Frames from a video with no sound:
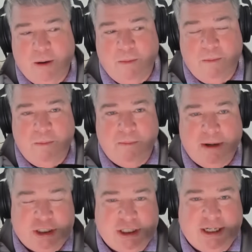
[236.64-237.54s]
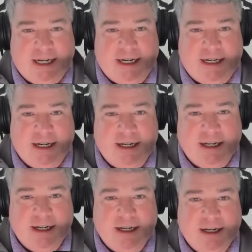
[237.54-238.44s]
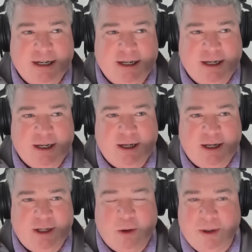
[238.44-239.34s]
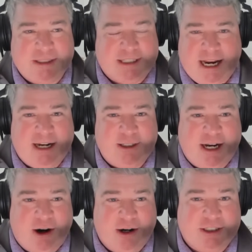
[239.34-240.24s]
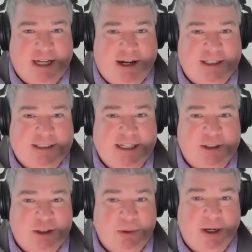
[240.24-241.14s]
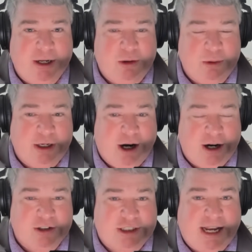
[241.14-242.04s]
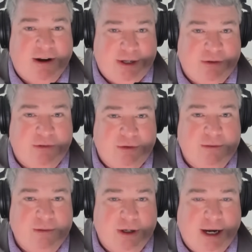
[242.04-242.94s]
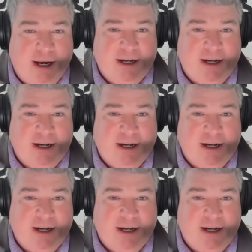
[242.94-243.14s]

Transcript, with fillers: Michigan, no one's saying Connor Stalions didn't do it, including Connor Stalions. Okay.